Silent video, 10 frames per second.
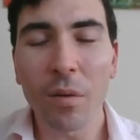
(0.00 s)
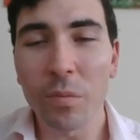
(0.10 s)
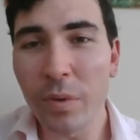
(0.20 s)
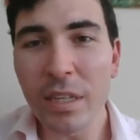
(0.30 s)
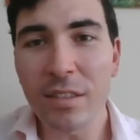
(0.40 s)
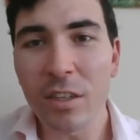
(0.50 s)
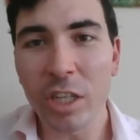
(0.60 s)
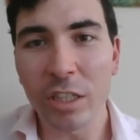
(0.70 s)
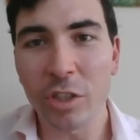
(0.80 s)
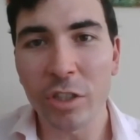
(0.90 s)

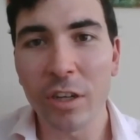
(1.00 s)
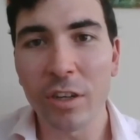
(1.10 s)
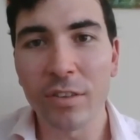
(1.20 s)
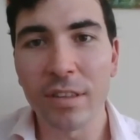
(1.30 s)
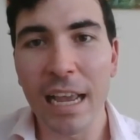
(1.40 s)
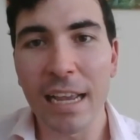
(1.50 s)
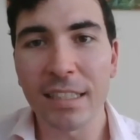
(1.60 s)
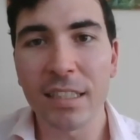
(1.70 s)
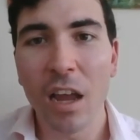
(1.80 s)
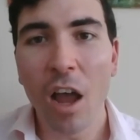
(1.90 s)
research has shown
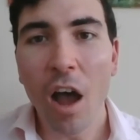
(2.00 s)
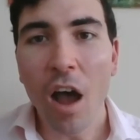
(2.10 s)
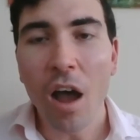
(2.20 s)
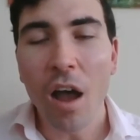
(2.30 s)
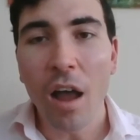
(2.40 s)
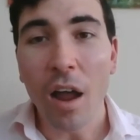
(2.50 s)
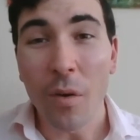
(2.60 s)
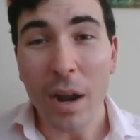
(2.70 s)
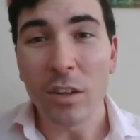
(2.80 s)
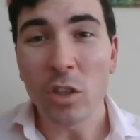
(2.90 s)
that
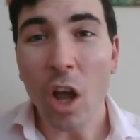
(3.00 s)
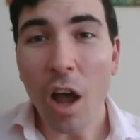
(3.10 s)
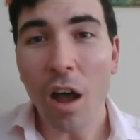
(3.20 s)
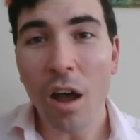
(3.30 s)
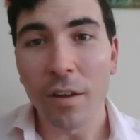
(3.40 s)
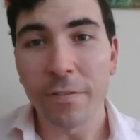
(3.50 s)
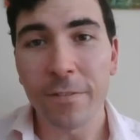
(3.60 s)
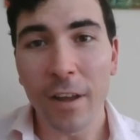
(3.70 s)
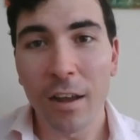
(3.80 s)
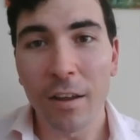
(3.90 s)
around half
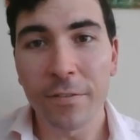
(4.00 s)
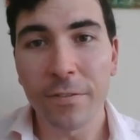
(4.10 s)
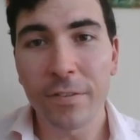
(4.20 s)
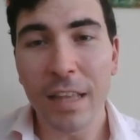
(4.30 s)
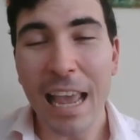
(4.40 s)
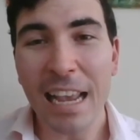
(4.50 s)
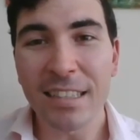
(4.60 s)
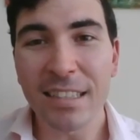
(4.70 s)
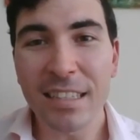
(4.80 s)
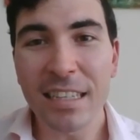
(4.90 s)
of the
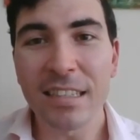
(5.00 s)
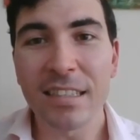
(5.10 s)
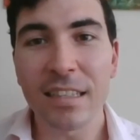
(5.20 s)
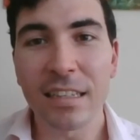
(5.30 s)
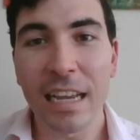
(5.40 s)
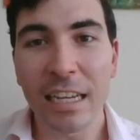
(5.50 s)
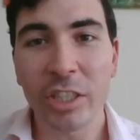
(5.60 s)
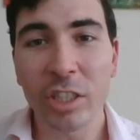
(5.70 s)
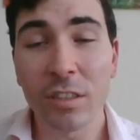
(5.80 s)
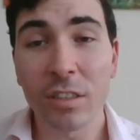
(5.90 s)
ANC's
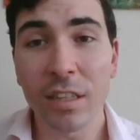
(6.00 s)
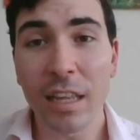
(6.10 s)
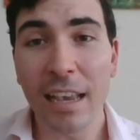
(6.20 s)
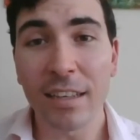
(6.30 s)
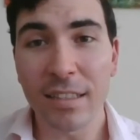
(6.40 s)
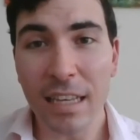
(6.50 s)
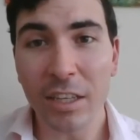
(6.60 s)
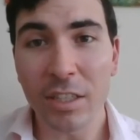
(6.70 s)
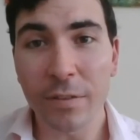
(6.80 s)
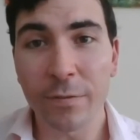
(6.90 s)
National
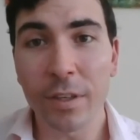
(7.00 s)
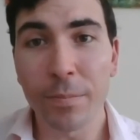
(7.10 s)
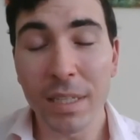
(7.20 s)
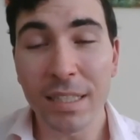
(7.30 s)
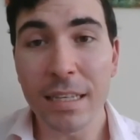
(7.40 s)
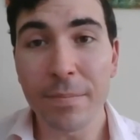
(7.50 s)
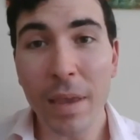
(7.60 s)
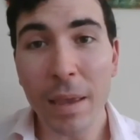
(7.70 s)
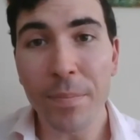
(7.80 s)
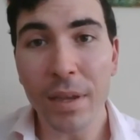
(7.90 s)
Executive Committee
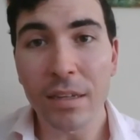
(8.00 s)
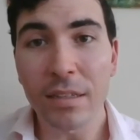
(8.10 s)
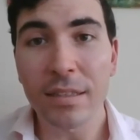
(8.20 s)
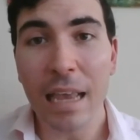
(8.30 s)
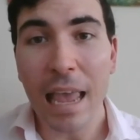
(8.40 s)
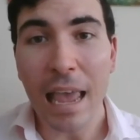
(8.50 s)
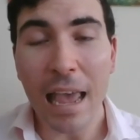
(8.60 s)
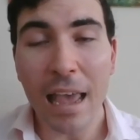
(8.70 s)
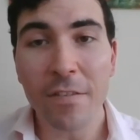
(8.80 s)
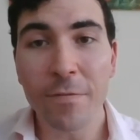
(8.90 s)
members have